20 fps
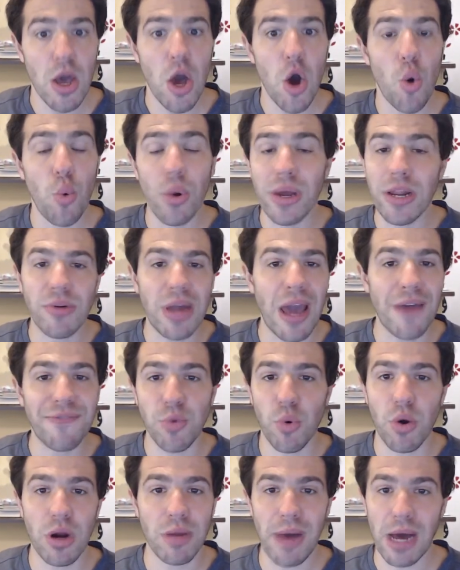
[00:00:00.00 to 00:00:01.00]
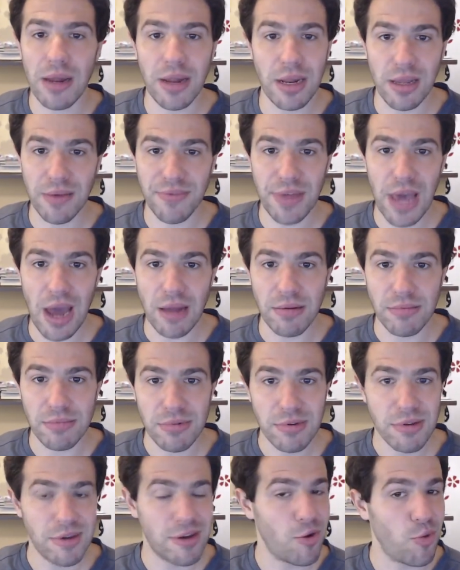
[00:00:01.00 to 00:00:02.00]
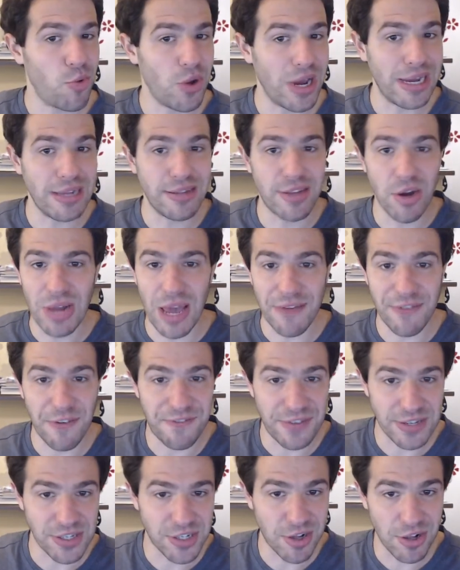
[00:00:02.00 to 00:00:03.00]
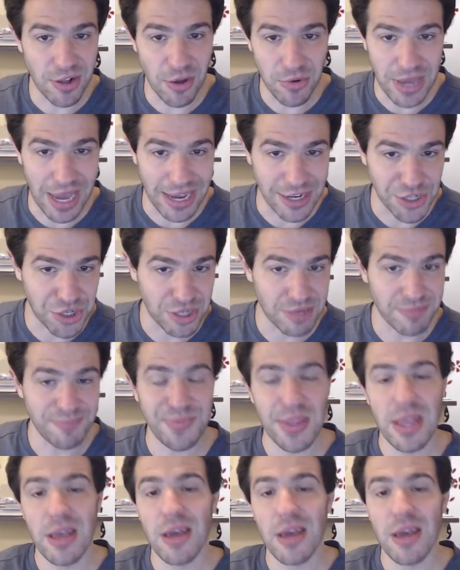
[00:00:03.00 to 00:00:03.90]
We don't have to worry about any of that. We don't have a physical location.